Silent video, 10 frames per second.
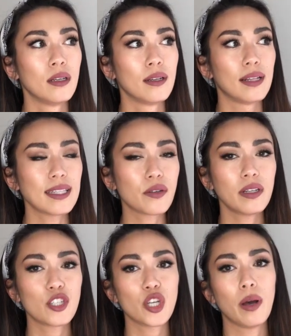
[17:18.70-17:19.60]
that's going to
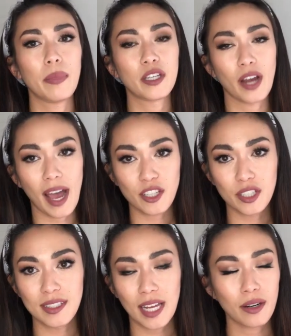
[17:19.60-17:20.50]
show up in your
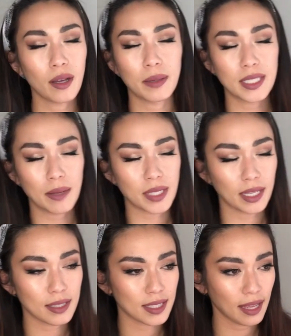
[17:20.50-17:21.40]
actions. I don't know how many times I
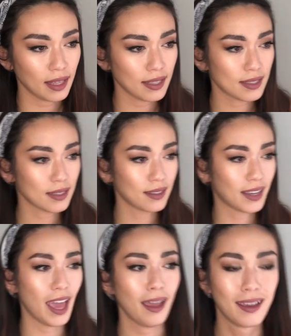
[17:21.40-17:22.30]
can say this,
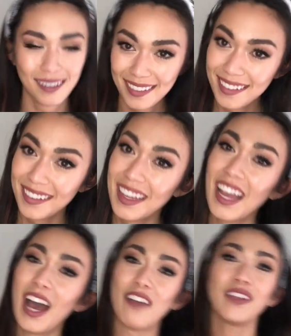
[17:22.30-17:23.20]
okay?
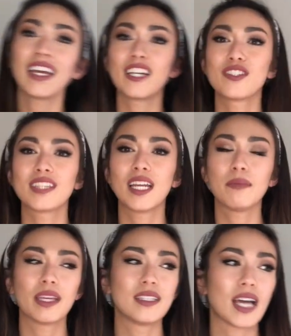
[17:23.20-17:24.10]
I feel like I should say it a
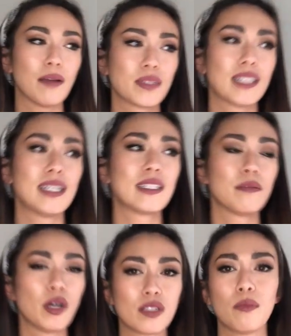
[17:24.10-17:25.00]
million times because it is the
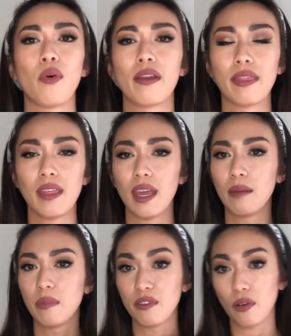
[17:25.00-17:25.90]
most important thing
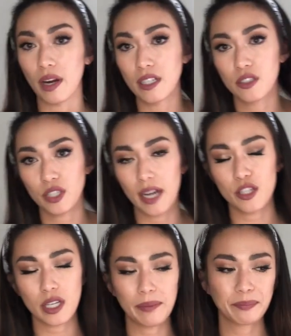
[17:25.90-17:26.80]
before
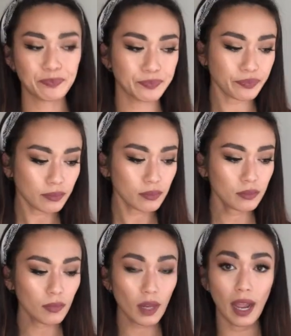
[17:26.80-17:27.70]
strategy.
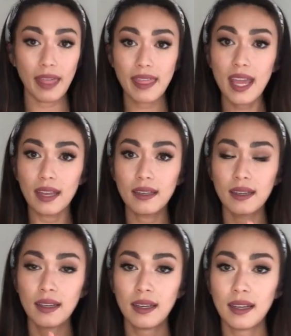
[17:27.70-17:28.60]
And then,
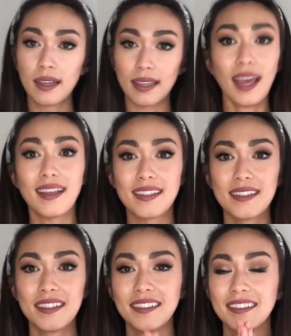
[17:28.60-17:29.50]

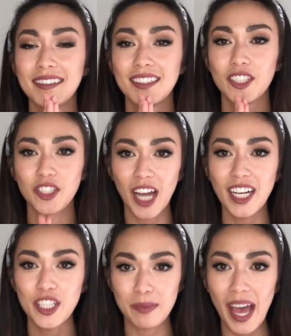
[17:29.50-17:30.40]
yes,
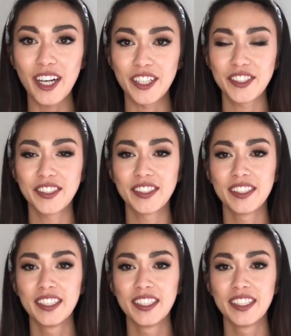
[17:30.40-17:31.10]
strategy matters,